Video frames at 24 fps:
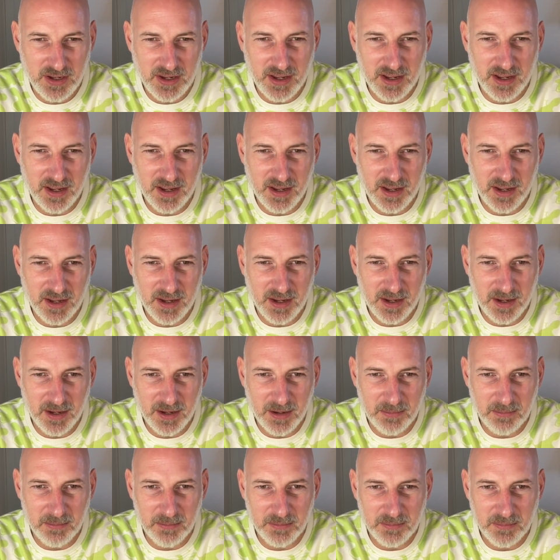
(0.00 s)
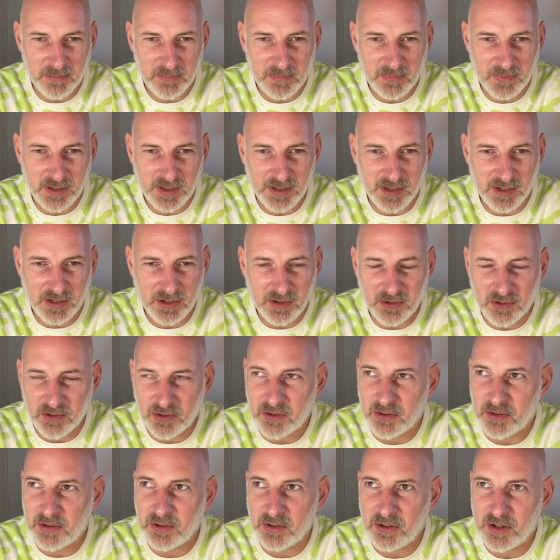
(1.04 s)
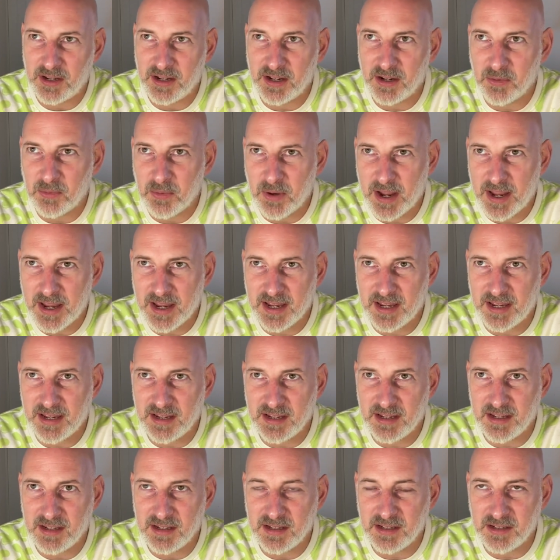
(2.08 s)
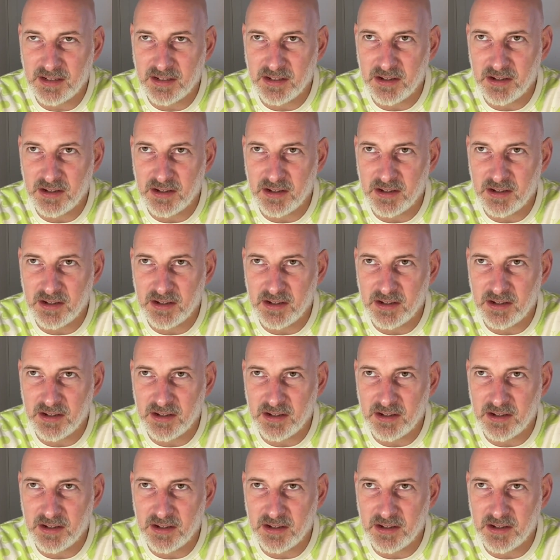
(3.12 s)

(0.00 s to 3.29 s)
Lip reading: That in a way,